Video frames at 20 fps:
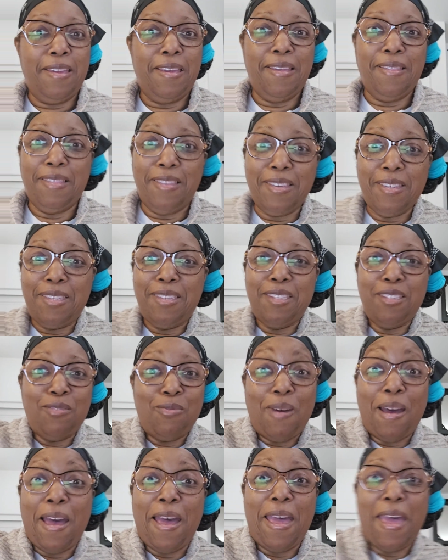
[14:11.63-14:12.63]
And this
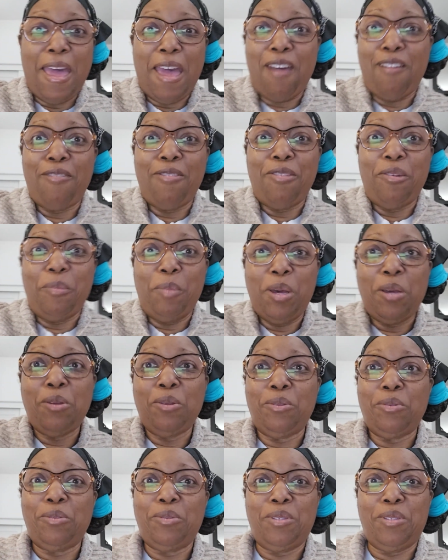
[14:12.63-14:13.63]
is why I have the
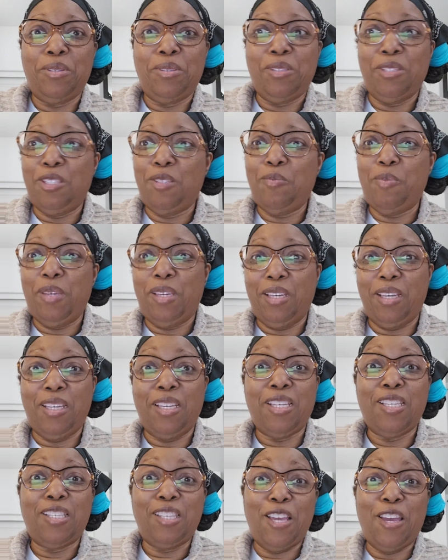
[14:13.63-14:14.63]
moles, is
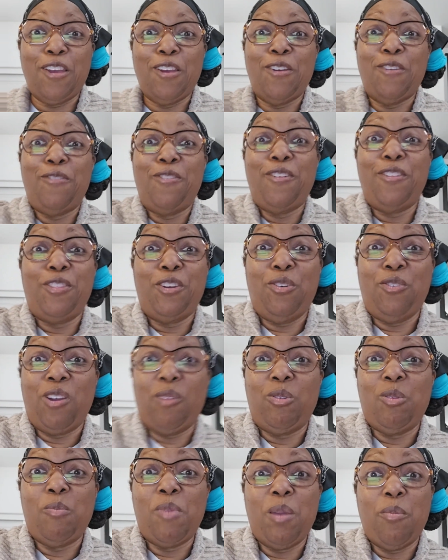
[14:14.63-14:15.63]
because of the
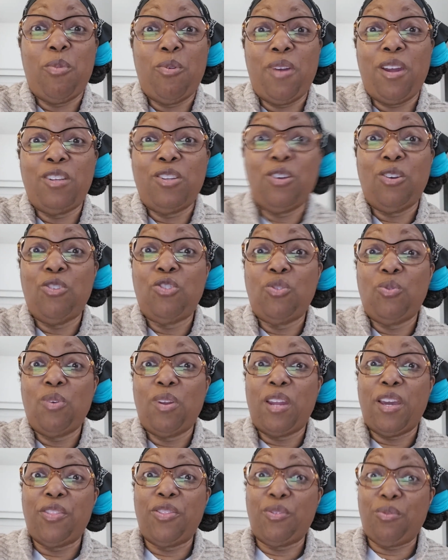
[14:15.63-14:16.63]
grubs. Remember I told you
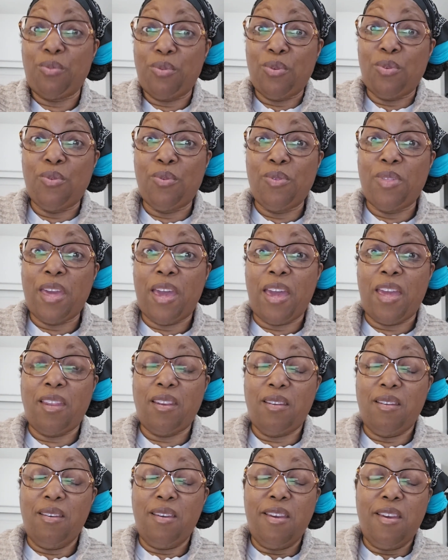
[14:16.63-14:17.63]
when I threw that,